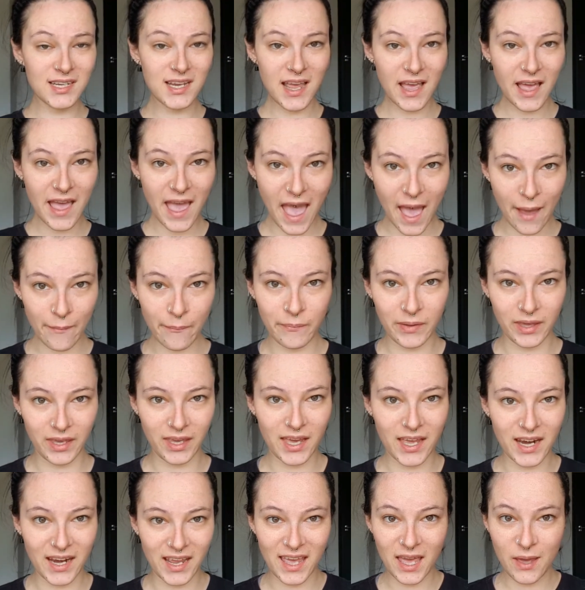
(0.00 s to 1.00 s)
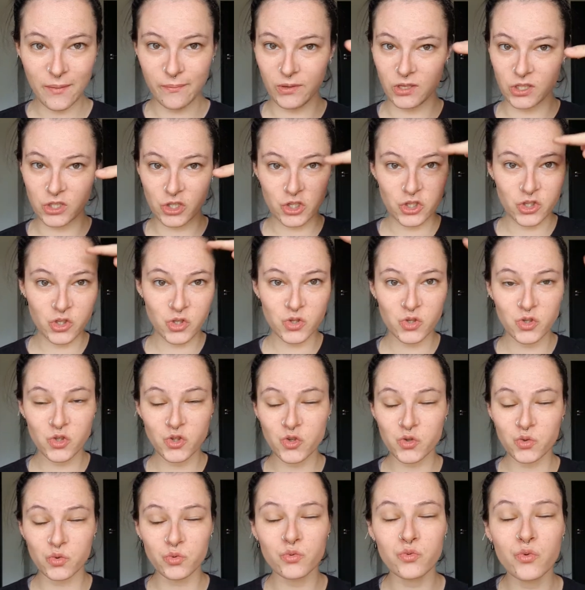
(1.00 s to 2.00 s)
at me, and it hit me
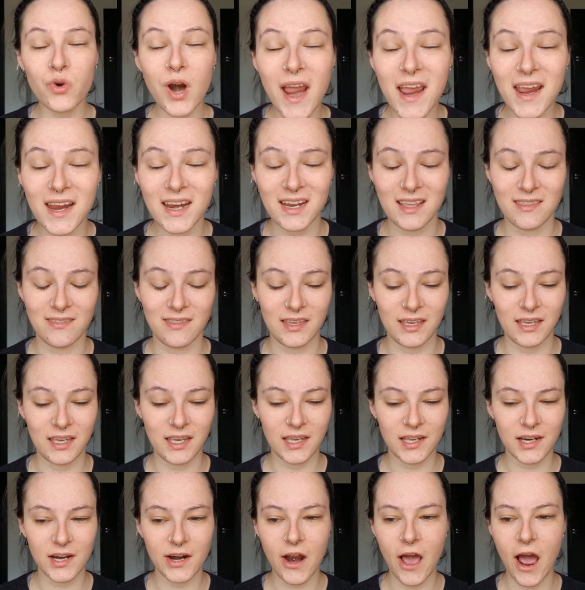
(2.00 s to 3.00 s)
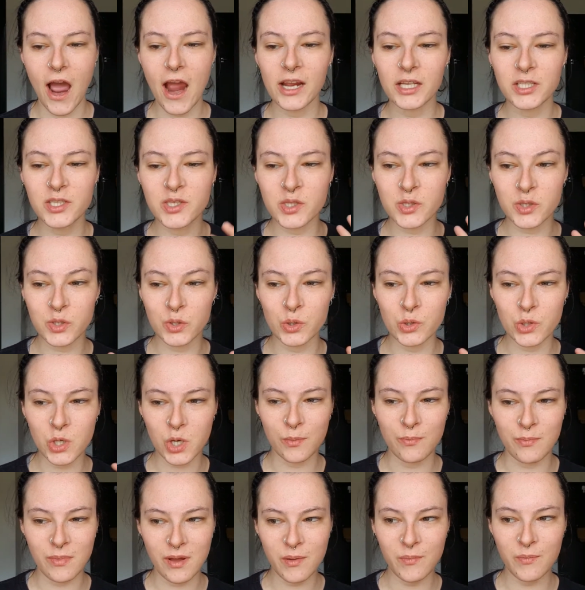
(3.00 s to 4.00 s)
straight in the head. And I still
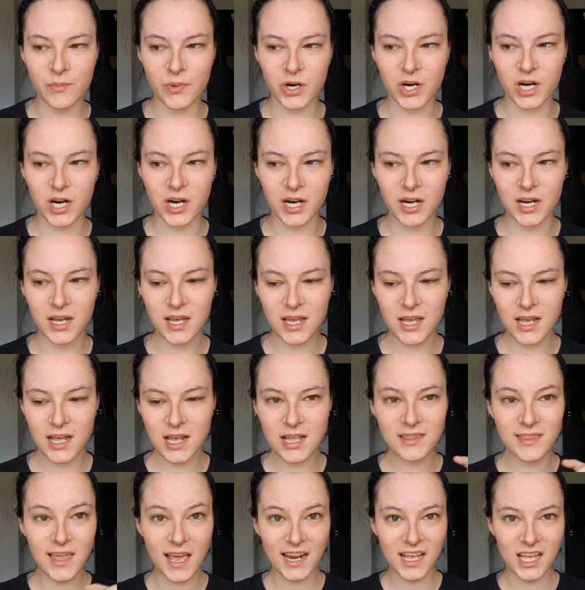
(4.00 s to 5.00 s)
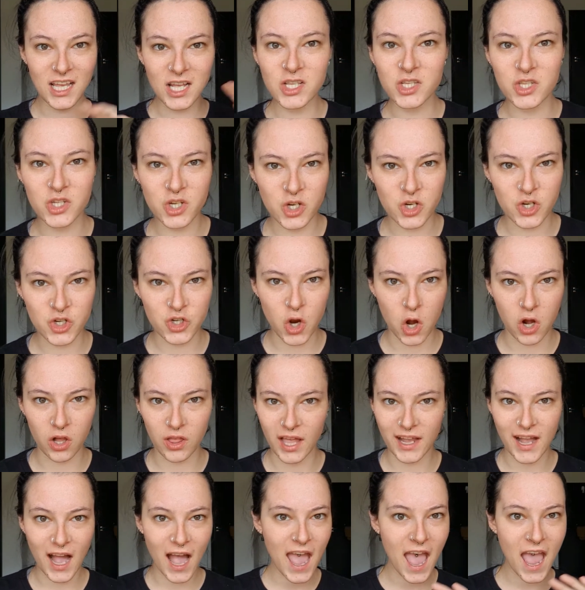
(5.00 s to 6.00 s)
remember that instant shock.
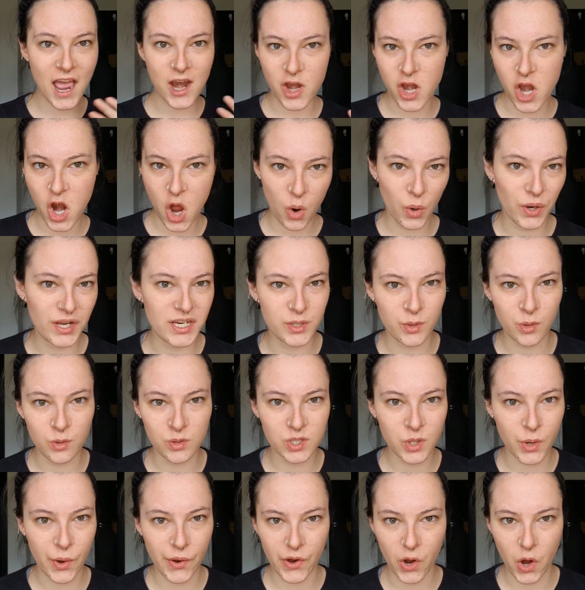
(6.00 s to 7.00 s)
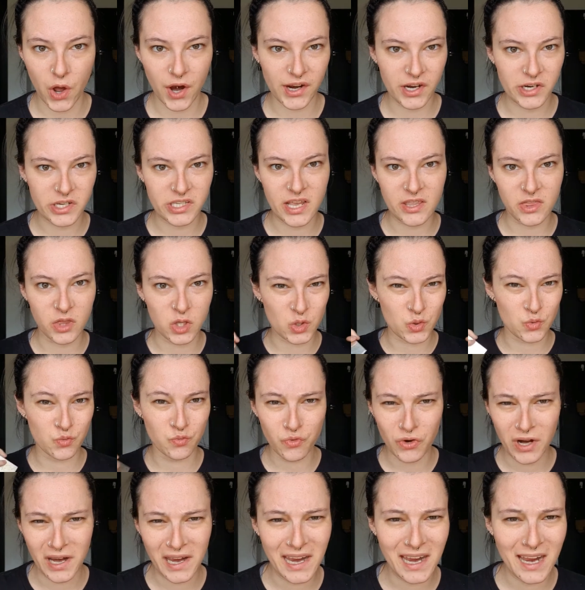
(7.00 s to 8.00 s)
Like, I had no idea what was going on. I just had this
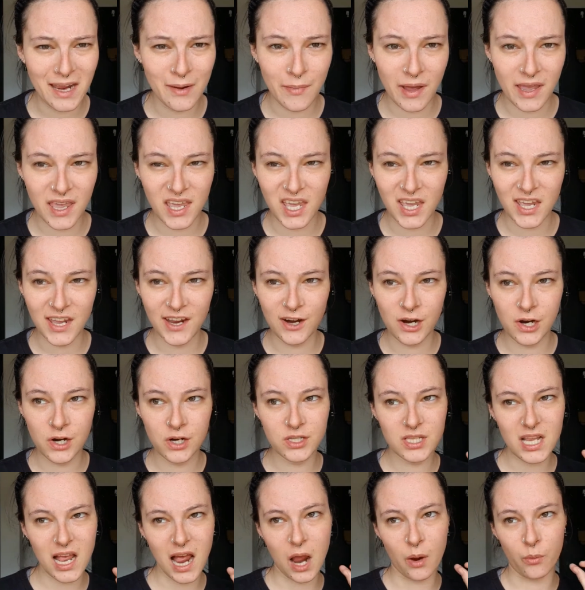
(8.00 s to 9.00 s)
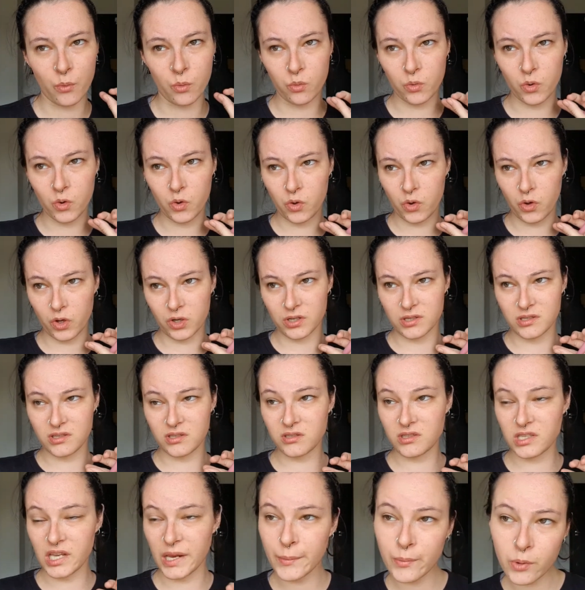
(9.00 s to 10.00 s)
ringing in my ears. I couldn't
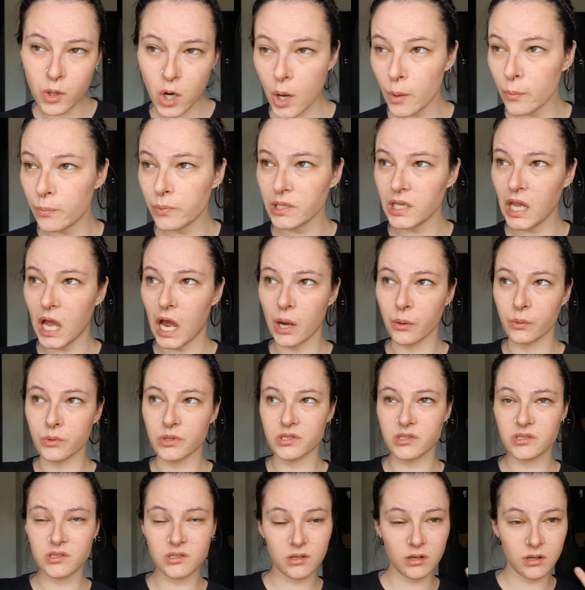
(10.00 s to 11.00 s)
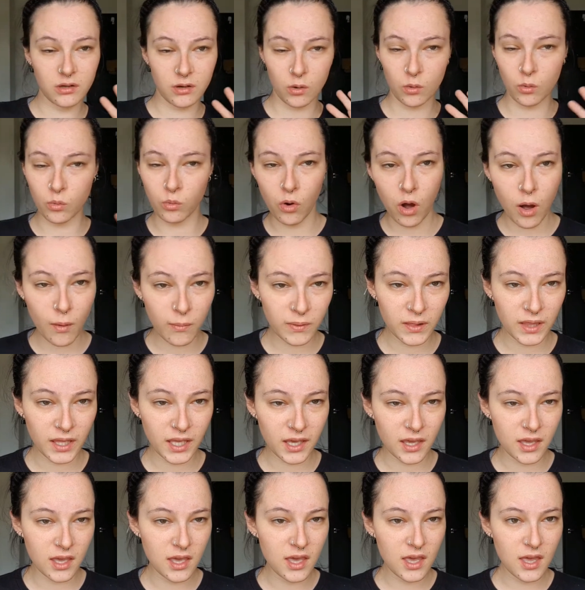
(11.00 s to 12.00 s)
see properly. I was wobbling.